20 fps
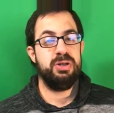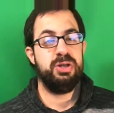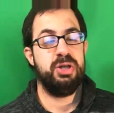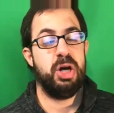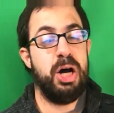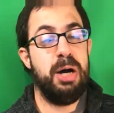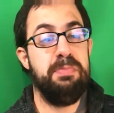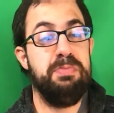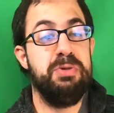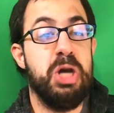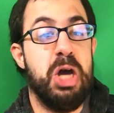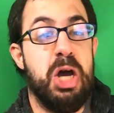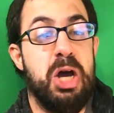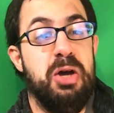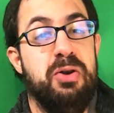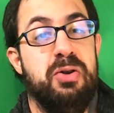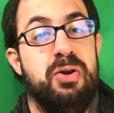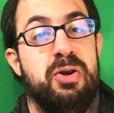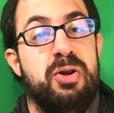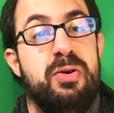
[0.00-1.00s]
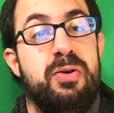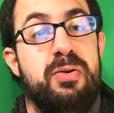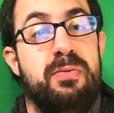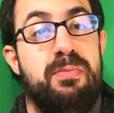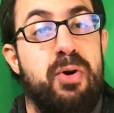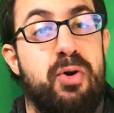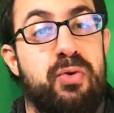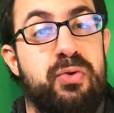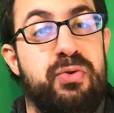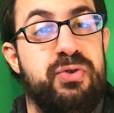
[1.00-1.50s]
top 10
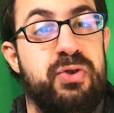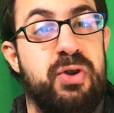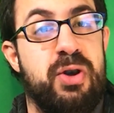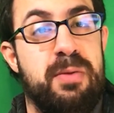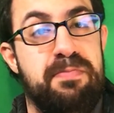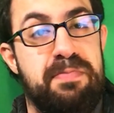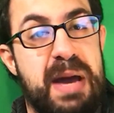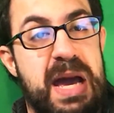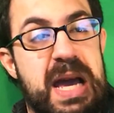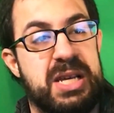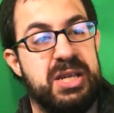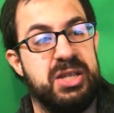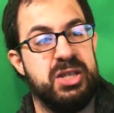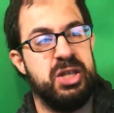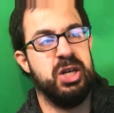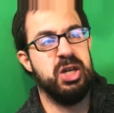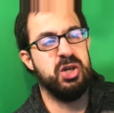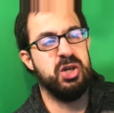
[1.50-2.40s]
most best